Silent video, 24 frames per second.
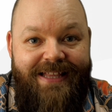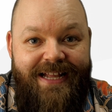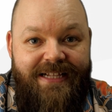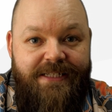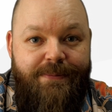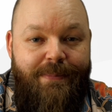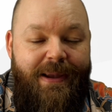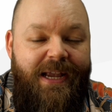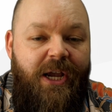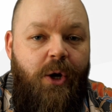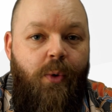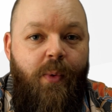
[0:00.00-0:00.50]
that's
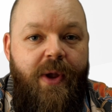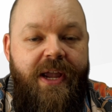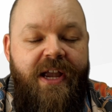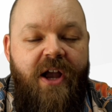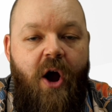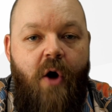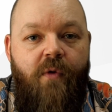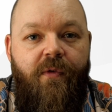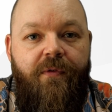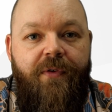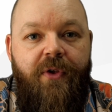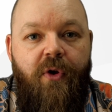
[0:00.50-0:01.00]
my quick
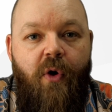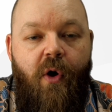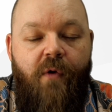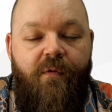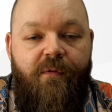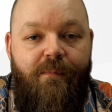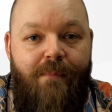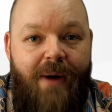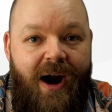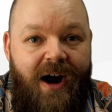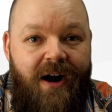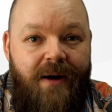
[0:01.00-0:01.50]
overview of
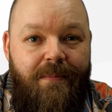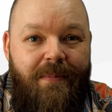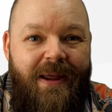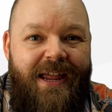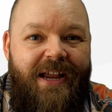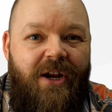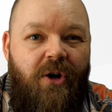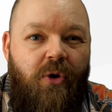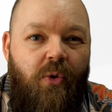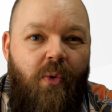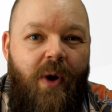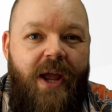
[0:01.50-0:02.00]
MARP, a
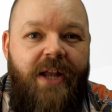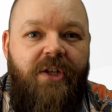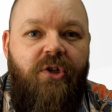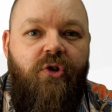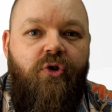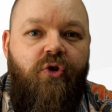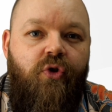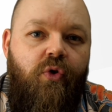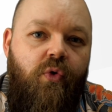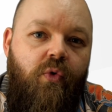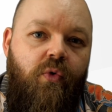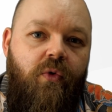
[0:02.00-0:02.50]
great
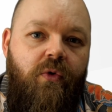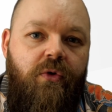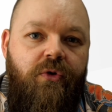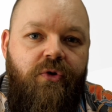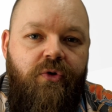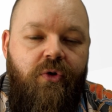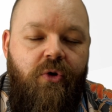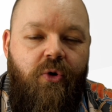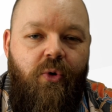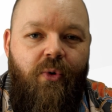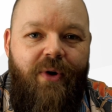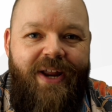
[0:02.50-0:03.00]
tool
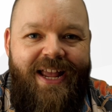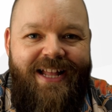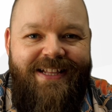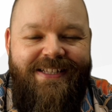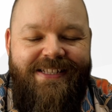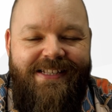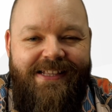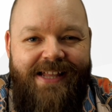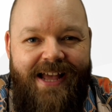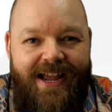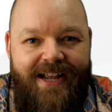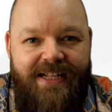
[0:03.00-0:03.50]
to create
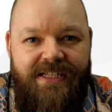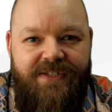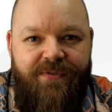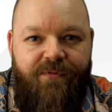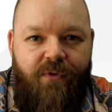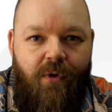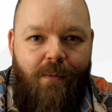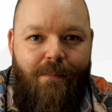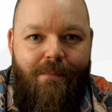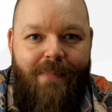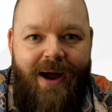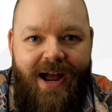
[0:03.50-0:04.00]
slides
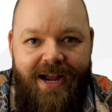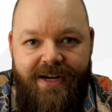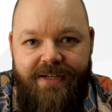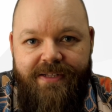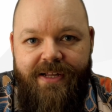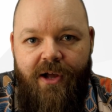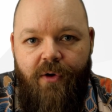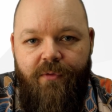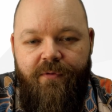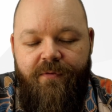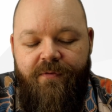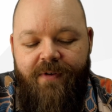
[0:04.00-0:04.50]
from
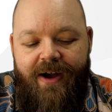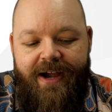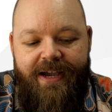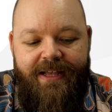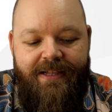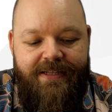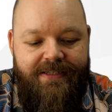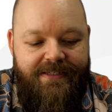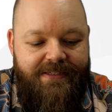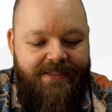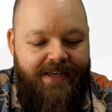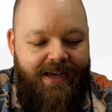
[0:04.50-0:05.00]
Markdown
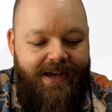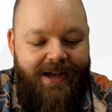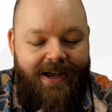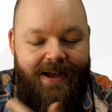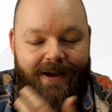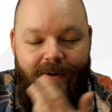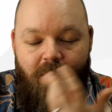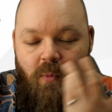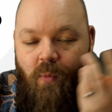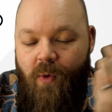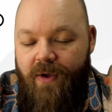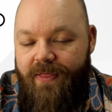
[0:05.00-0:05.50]
files
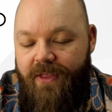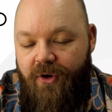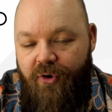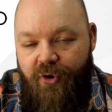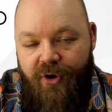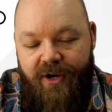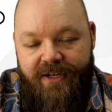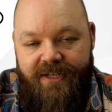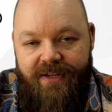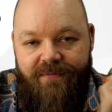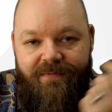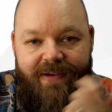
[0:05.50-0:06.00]
whether
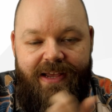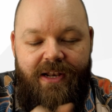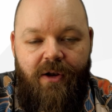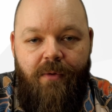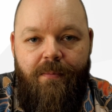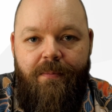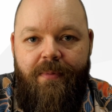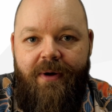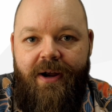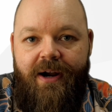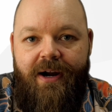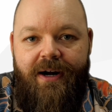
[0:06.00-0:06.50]
you're a
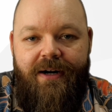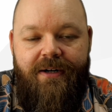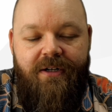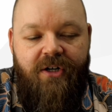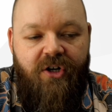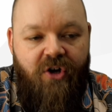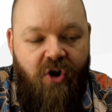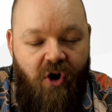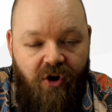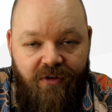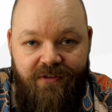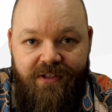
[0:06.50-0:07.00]
developer,
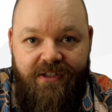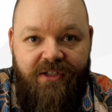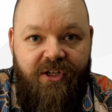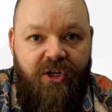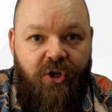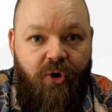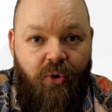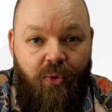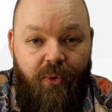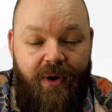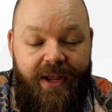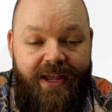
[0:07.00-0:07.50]
content
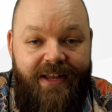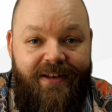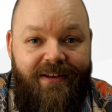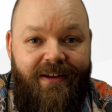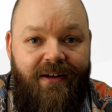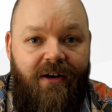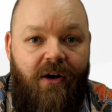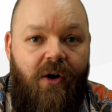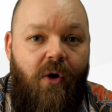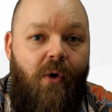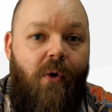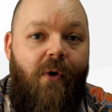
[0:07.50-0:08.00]

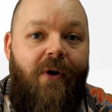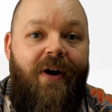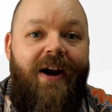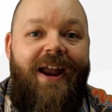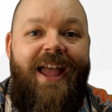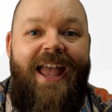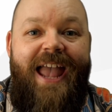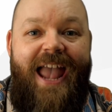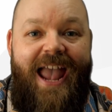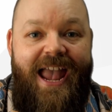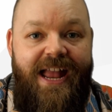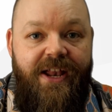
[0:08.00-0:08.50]
creator, or
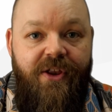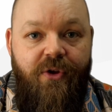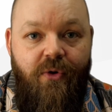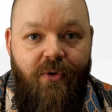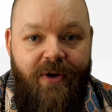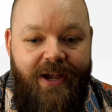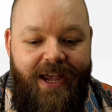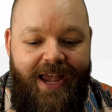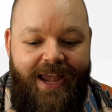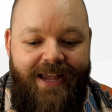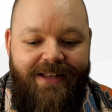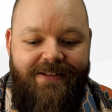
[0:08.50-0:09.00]

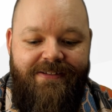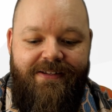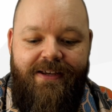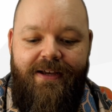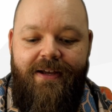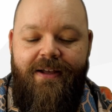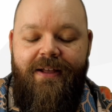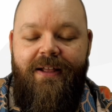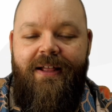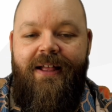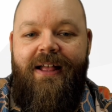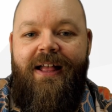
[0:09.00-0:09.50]
educator,